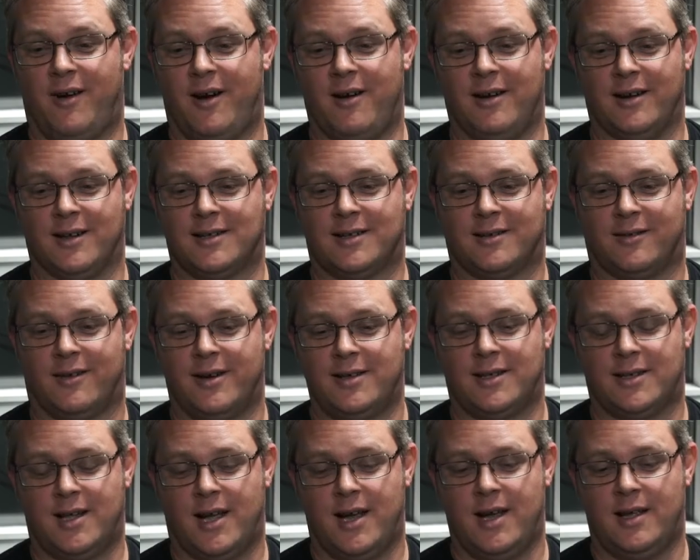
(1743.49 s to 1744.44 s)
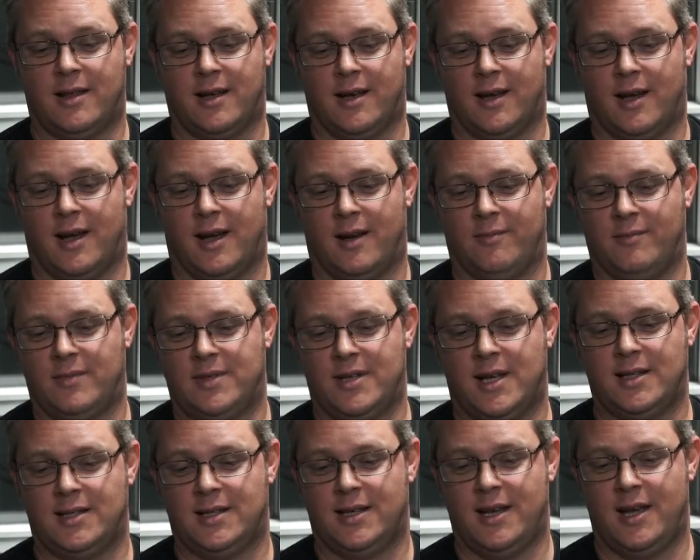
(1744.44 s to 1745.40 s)
wrote in a story today that um,
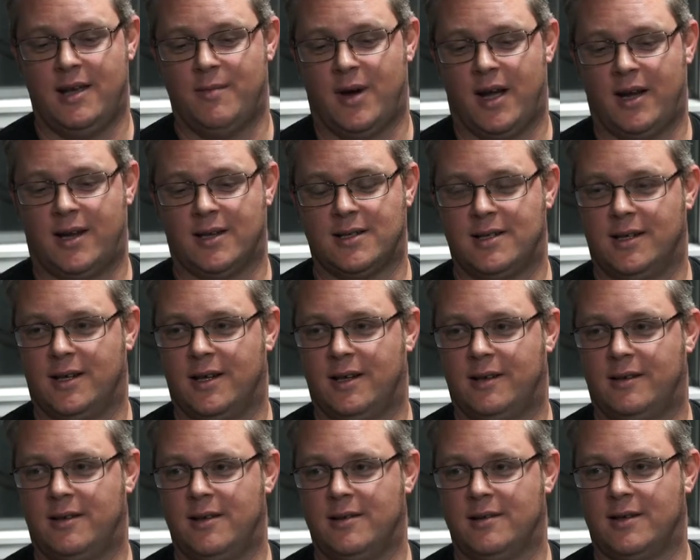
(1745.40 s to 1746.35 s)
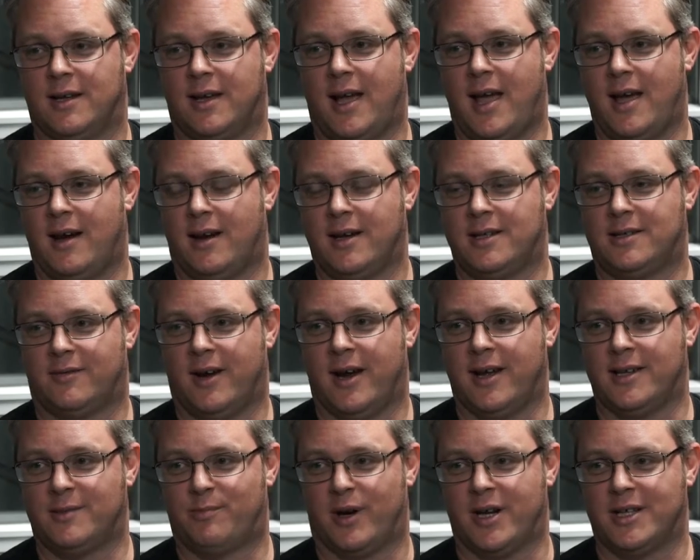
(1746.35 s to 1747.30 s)
might consider using ai to
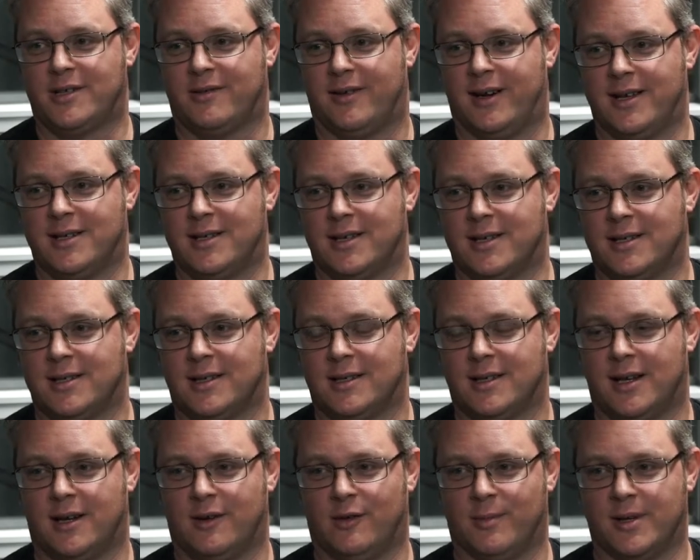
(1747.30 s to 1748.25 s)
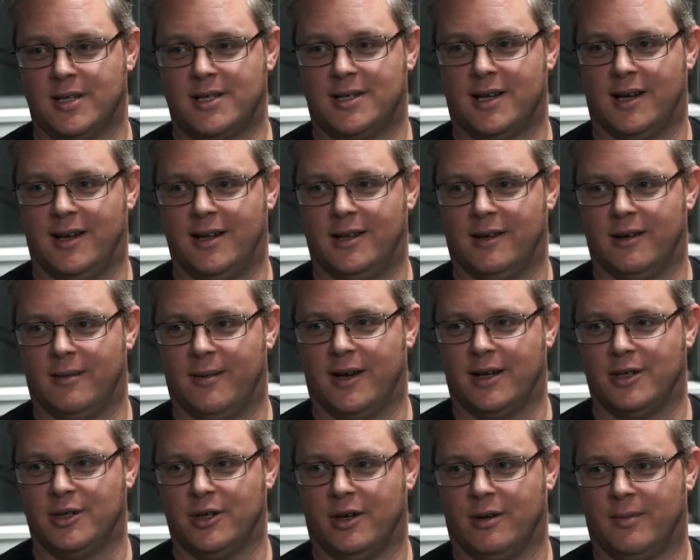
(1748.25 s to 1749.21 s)
write its press releases because they'd but, almost certainly do a
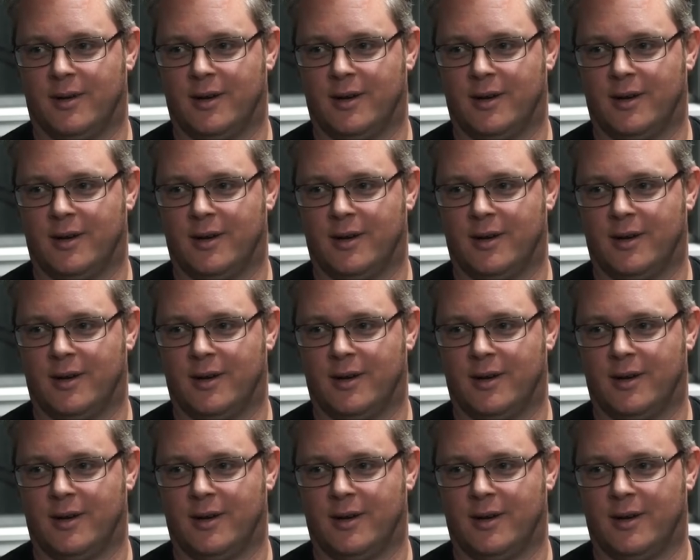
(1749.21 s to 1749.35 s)
better job